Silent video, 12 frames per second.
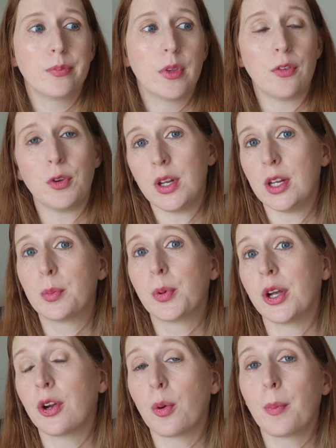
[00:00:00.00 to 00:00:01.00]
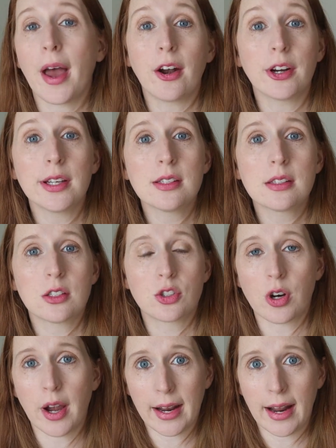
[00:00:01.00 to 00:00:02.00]
if you need to bring your own batteries to
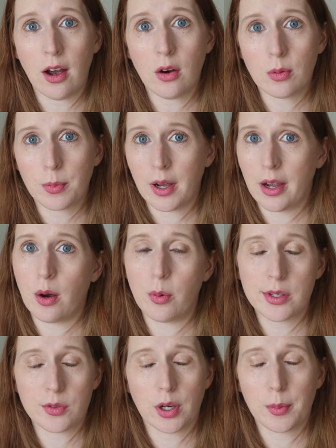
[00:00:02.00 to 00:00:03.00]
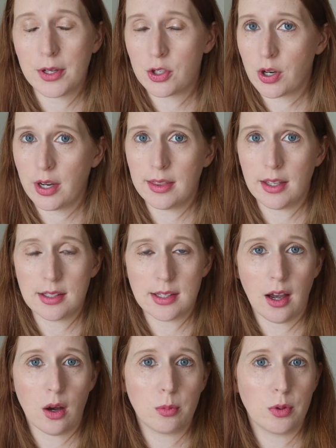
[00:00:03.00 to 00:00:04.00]
try it out. I always recommend trying things
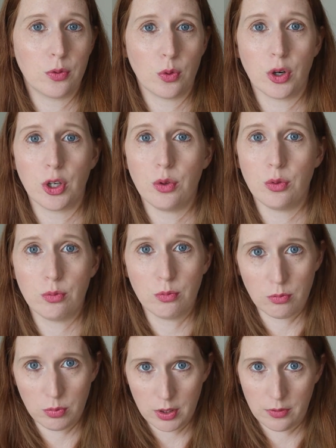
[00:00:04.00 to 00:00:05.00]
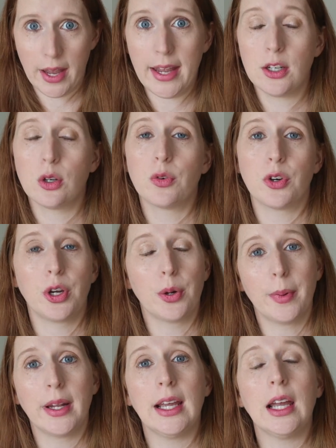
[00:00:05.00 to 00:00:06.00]
out before you hand over
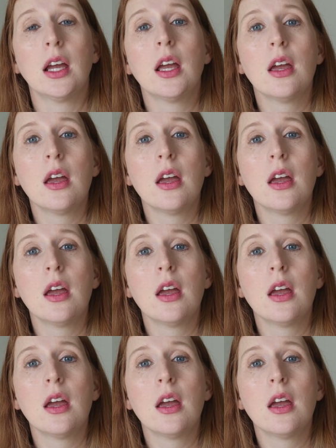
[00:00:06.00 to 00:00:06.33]
your money.